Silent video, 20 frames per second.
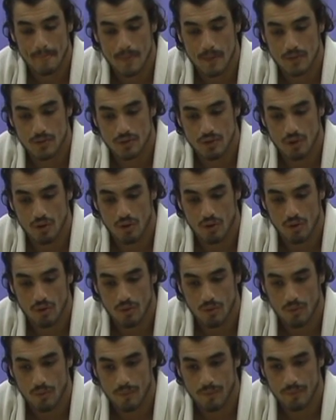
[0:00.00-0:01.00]

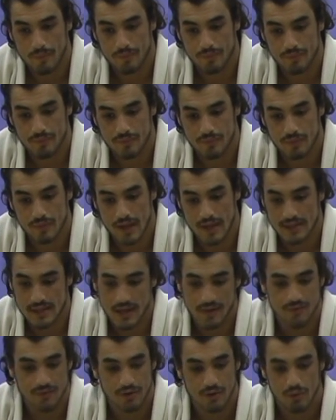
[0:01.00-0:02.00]
So I
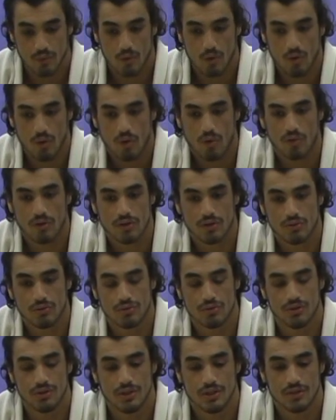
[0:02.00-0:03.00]
definitely will only do
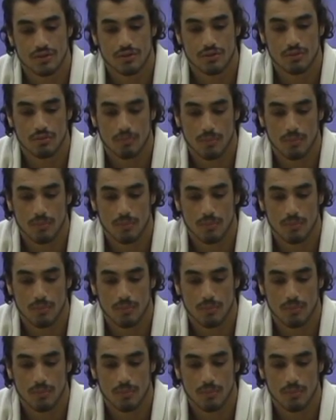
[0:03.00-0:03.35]
jiu-jitsu,